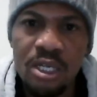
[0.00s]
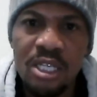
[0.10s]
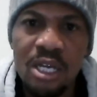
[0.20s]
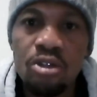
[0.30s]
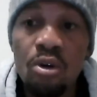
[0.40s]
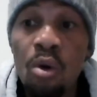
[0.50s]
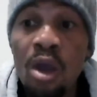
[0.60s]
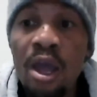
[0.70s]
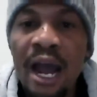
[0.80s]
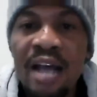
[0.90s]
you understand? So
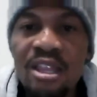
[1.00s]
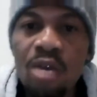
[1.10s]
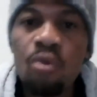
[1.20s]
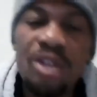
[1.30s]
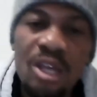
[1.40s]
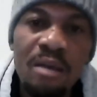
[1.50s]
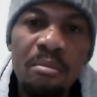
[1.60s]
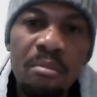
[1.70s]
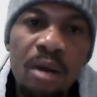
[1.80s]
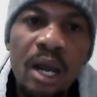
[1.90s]
I think with
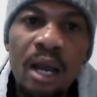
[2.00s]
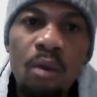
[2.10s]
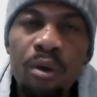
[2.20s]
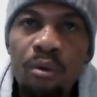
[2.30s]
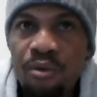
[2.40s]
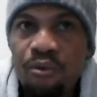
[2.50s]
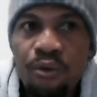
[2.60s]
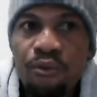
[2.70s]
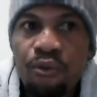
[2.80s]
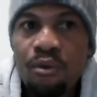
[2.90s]
him, like we've
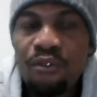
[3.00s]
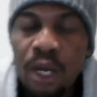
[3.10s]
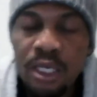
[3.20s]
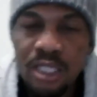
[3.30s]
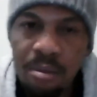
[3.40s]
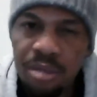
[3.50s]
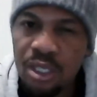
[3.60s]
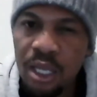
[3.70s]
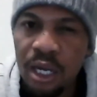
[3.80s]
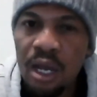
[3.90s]

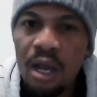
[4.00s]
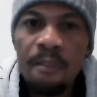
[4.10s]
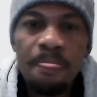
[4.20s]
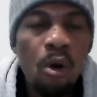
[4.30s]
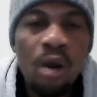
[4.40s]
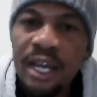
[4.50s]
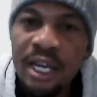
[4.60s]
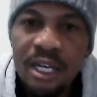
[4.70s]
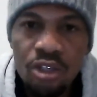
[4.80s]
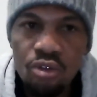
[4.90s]
established that all
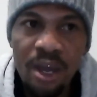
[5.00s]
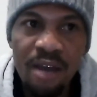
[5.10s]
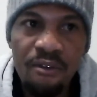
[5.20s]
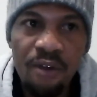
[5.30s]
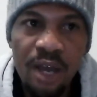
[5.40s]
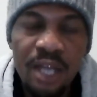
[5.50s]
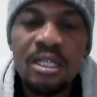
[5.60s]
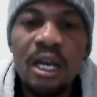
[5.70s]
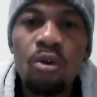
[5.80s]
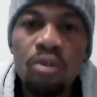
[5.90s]
he needs to have is
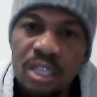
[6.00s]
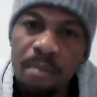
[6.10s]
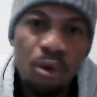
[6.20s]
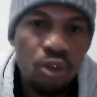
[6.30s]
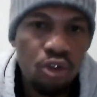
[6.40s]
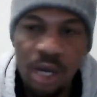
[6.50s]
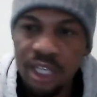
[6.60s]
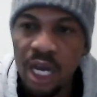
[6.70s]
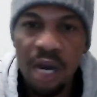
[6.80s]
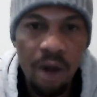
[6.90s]
a good support
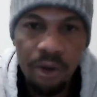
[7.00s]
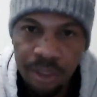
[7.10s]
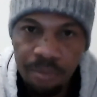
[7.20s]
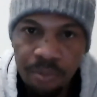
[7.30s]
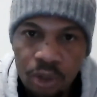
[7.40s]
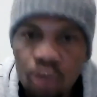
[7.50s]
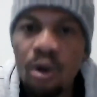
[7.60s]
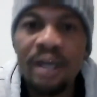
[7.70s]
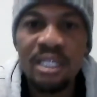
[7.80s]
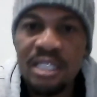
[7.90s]
structure around him
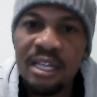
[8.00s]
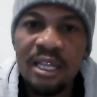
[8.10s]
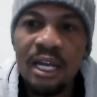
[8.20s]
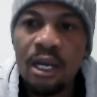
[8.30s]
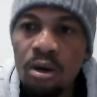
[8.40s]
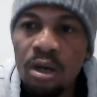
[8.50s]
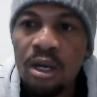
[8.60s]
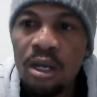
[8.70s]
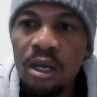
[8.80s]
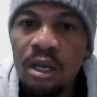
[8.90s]
to understand that,
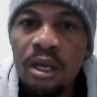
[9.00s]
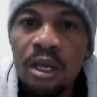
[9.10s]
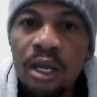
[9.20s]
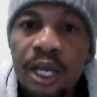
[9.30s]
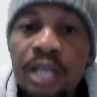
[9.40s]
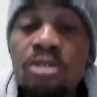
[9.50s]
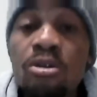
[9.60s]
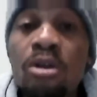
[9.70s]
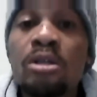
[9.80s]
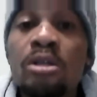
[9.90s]
look, he's
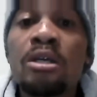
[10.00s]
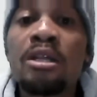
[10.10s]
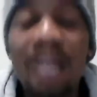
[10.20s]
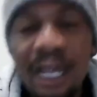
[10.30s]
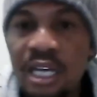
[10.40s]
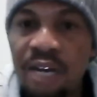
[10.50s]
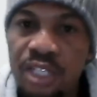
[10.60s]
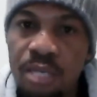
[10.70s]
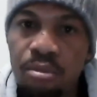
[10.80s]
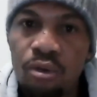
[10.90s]
not that
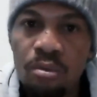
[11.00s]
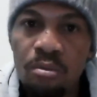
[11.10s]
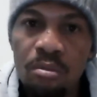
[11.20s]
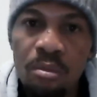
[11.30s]
comfortable.